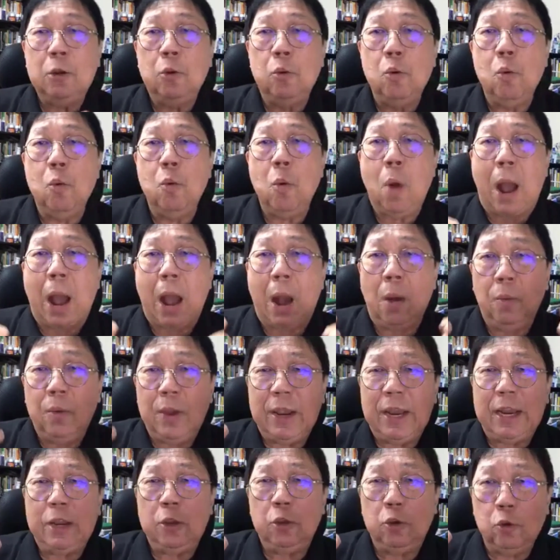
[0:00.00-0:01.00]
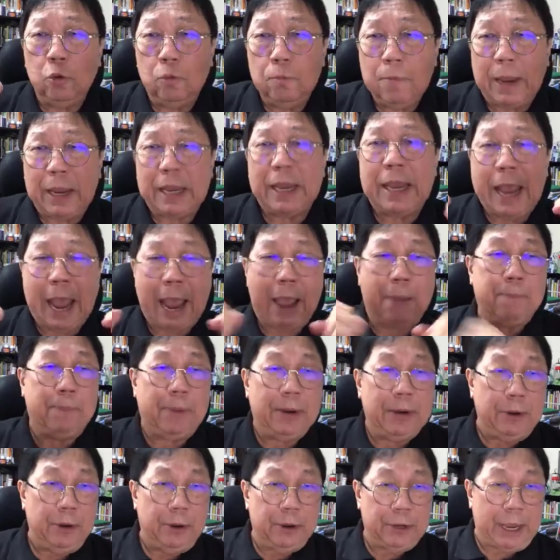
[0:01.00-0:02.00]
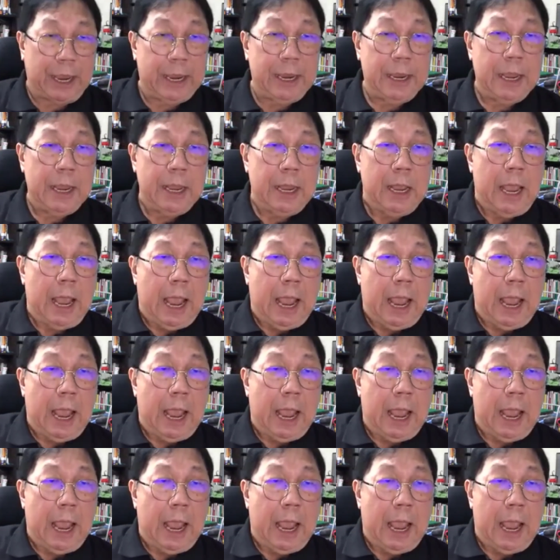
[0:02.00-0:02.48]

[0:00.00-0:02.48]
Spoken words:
who are willing to make it happen. Okay?